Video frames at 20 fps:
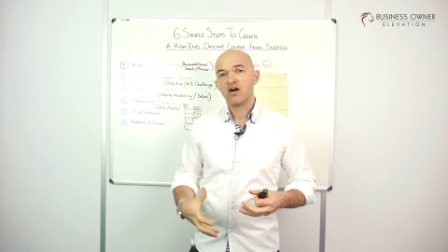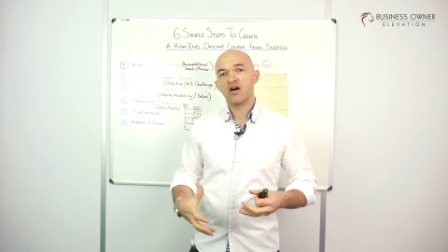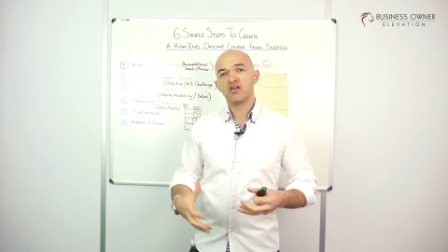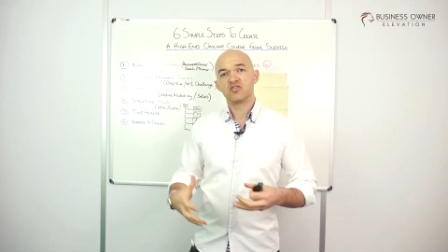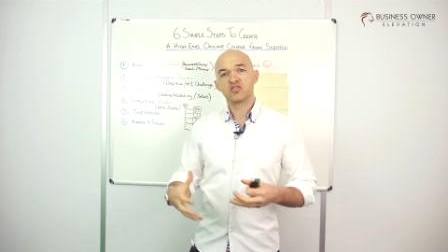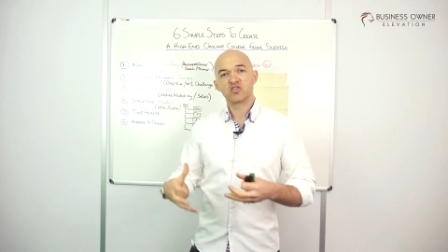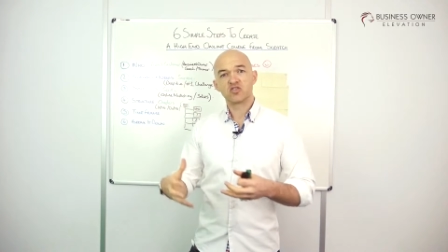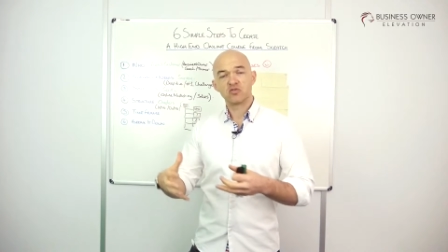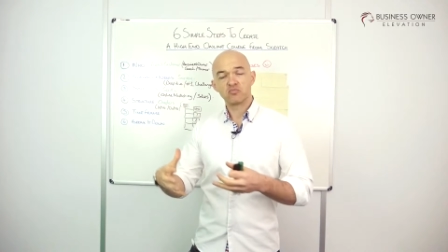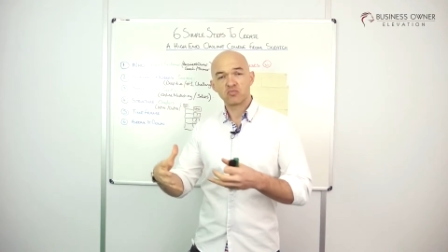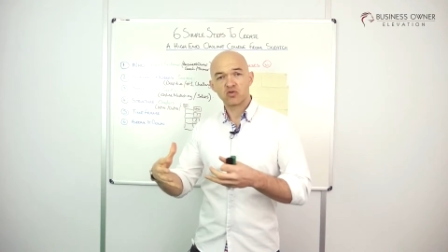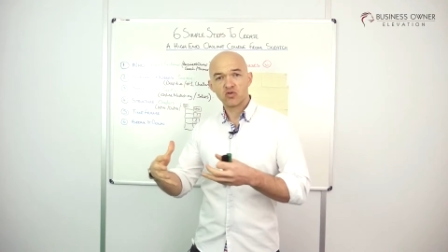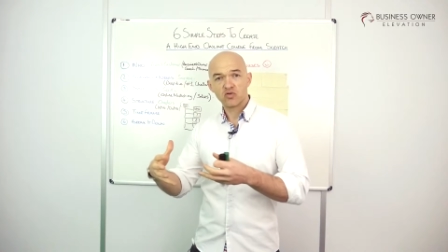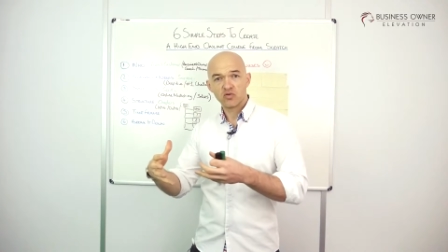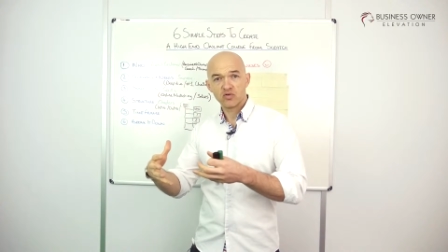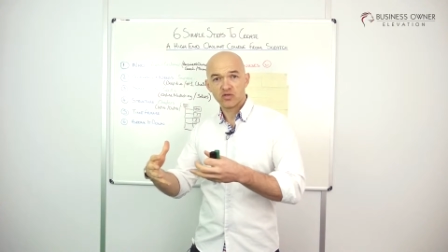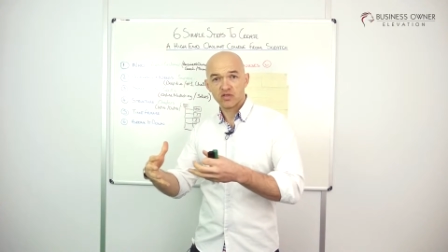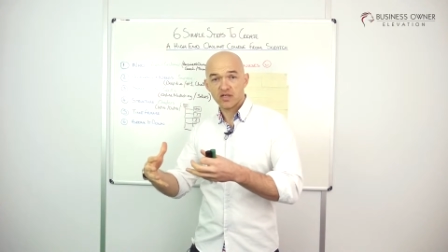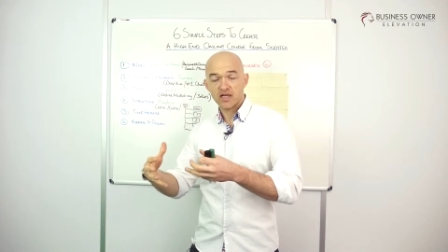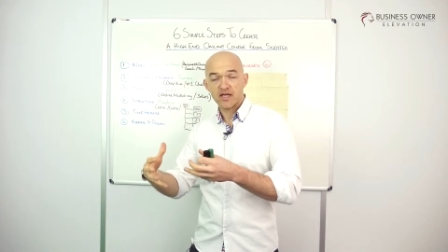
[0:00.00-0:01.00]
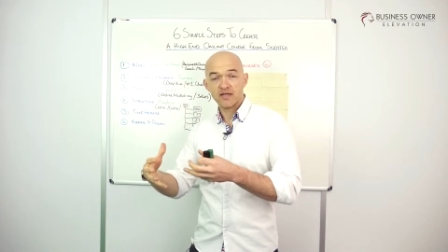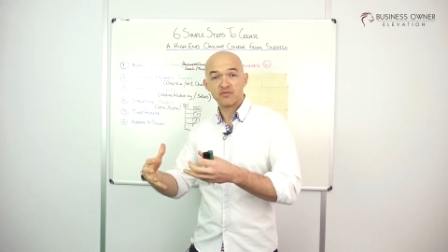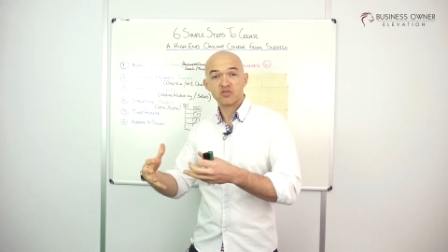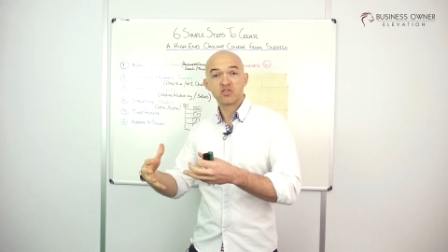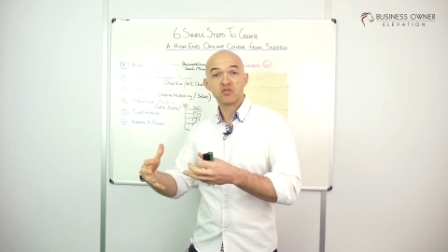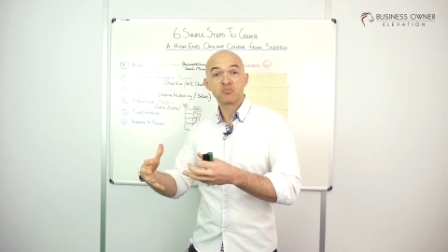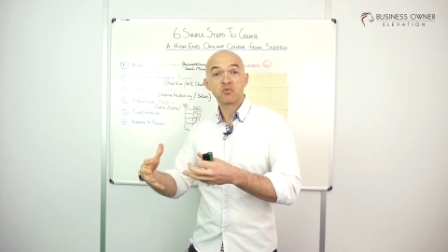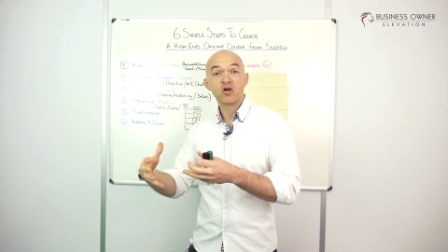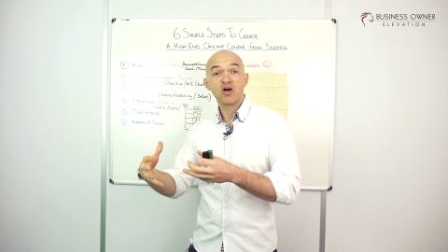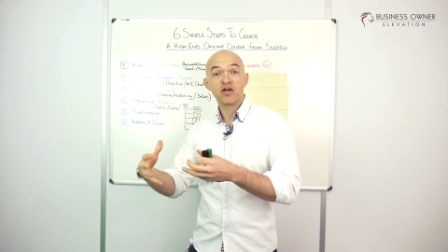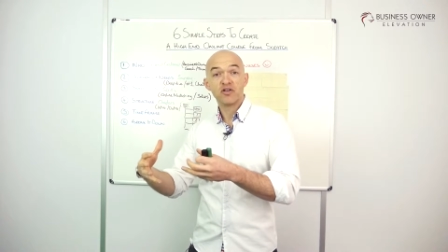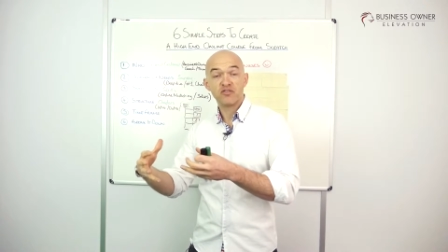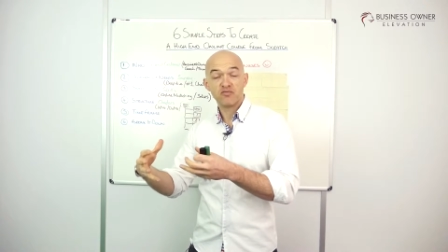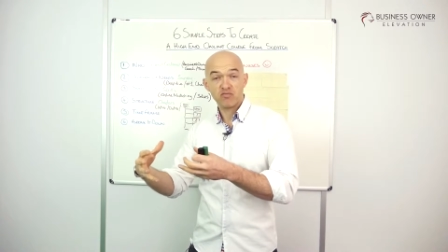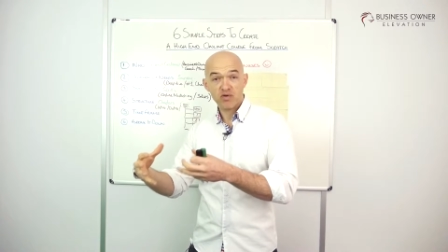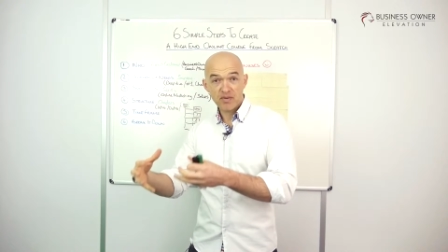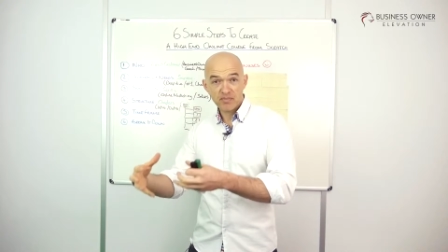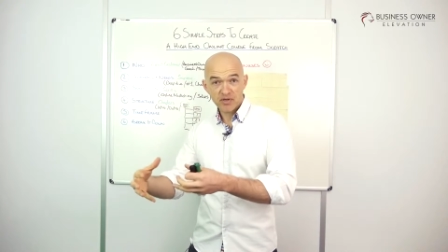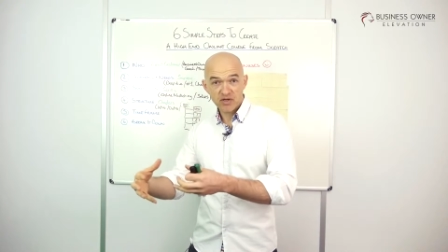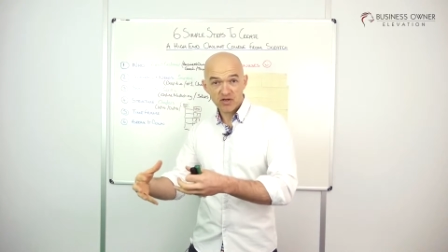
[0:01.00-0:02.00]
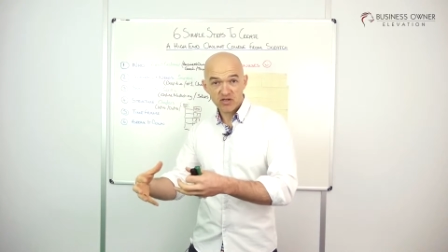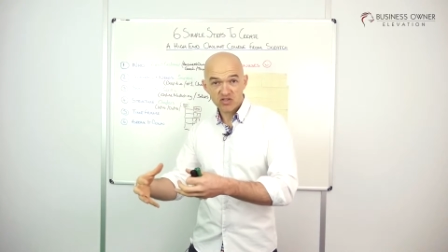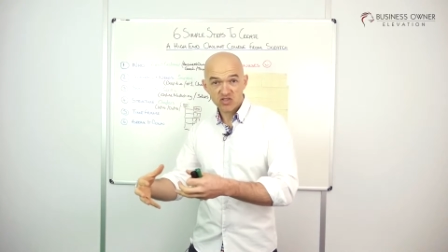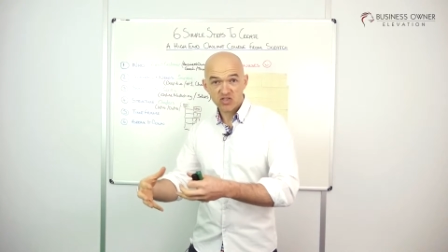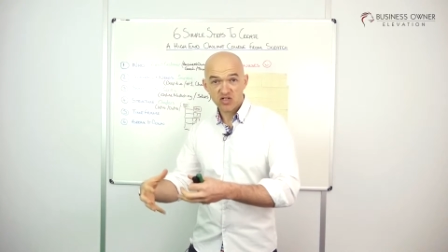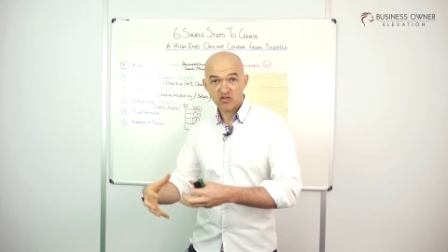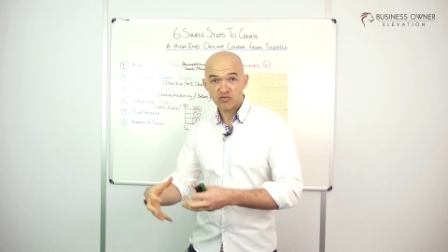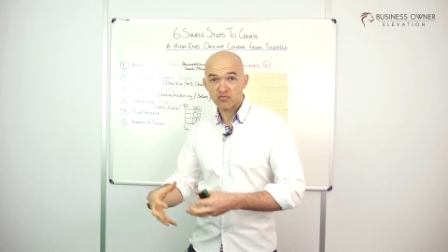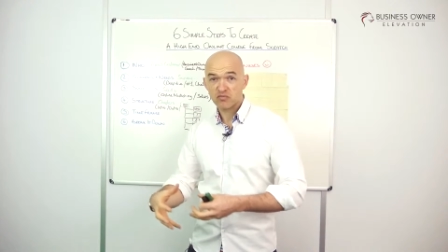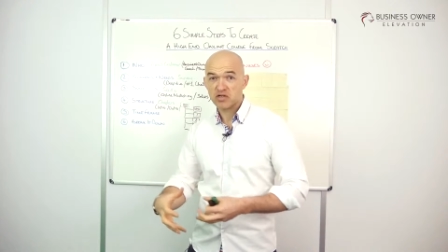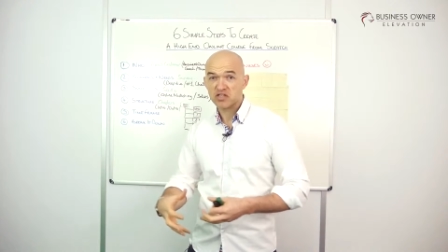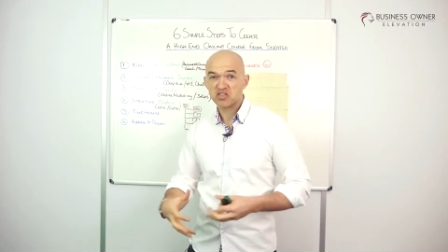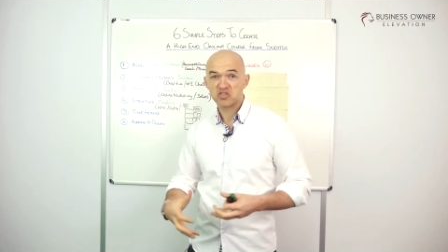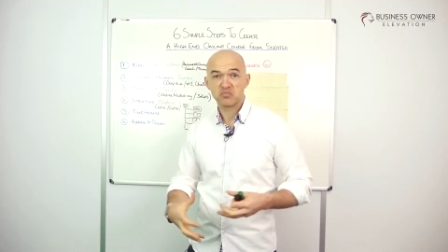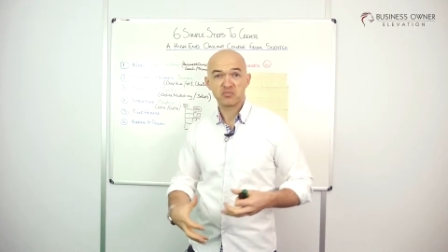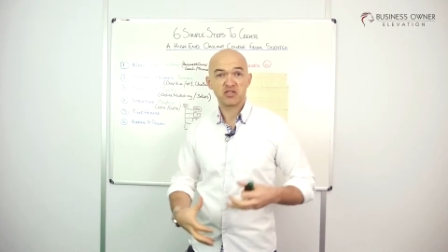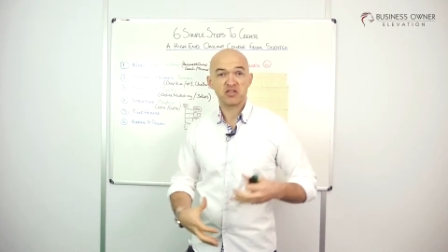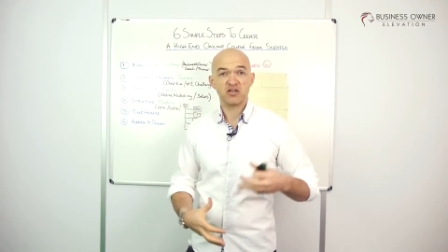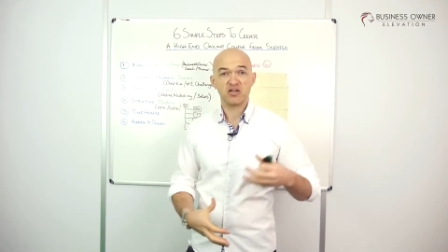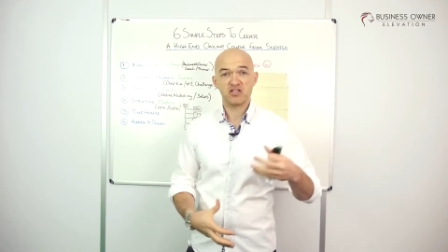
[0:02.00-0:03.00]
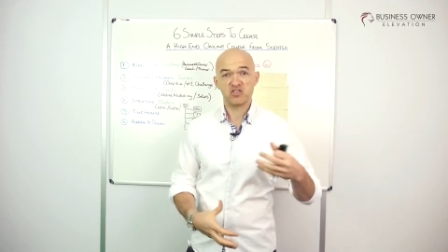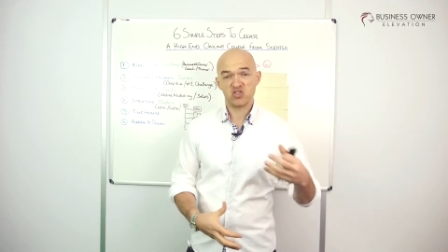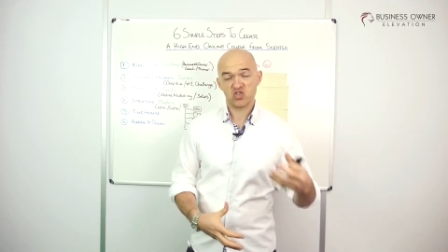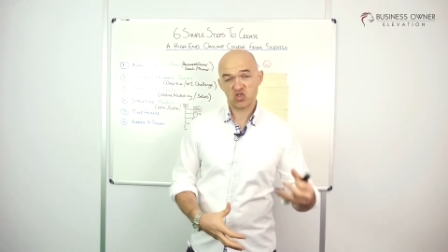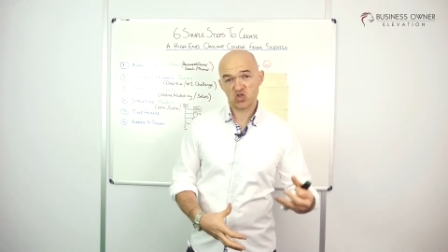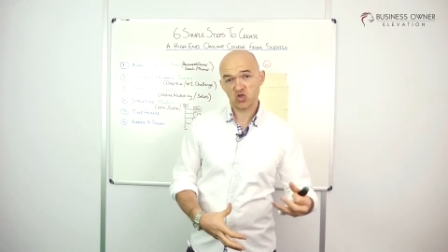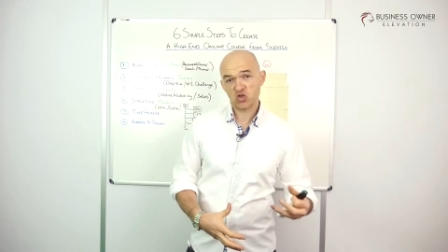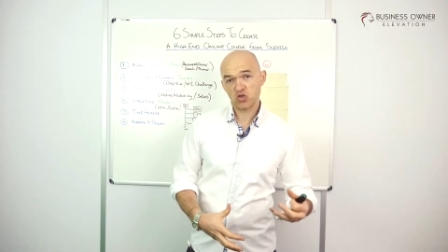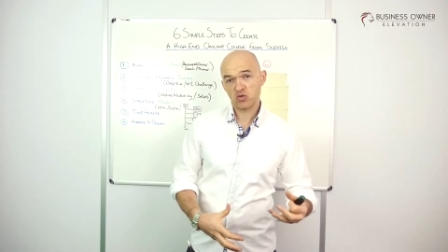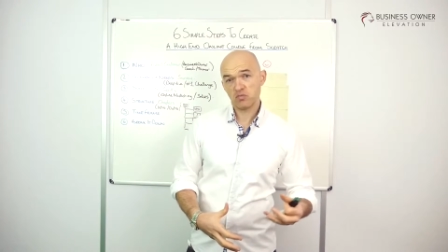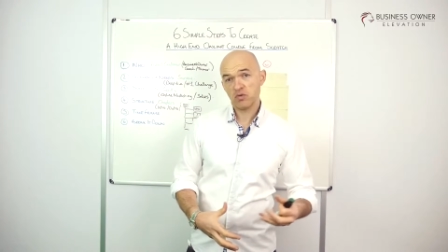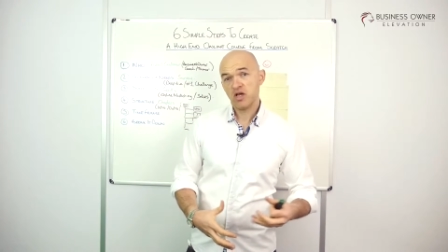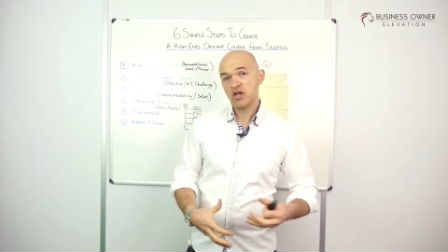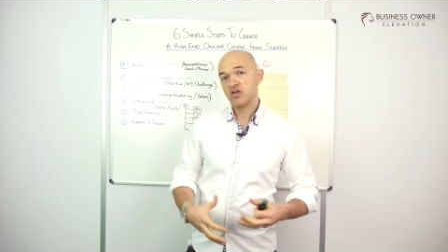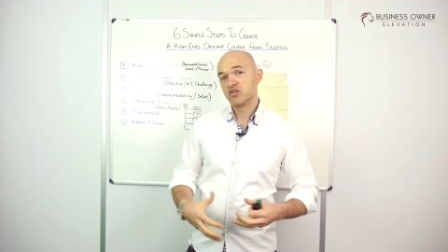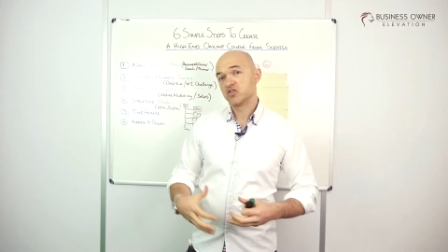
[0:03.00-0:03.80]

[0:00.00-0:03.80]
on some kind of webinar software, something like Zoom,